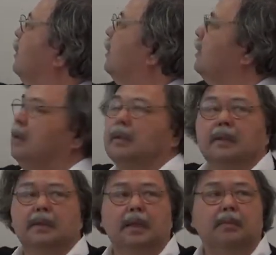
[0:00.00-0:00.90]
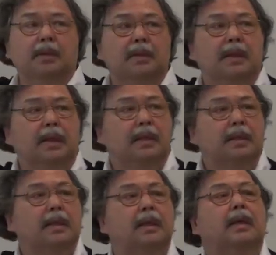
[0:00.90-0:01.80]
the sample
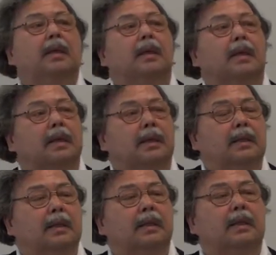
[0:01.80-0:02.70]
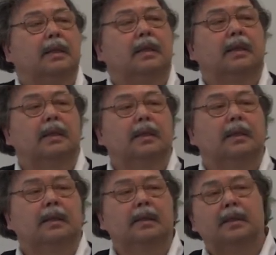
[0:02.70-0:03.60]
size and
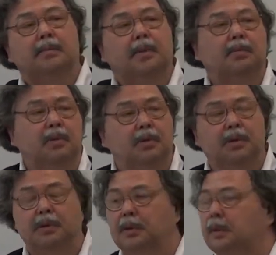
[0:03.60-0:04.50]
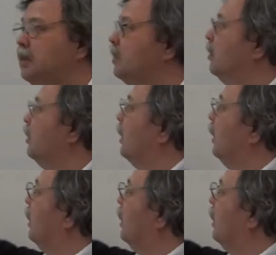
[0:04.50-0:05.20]
the proportion. So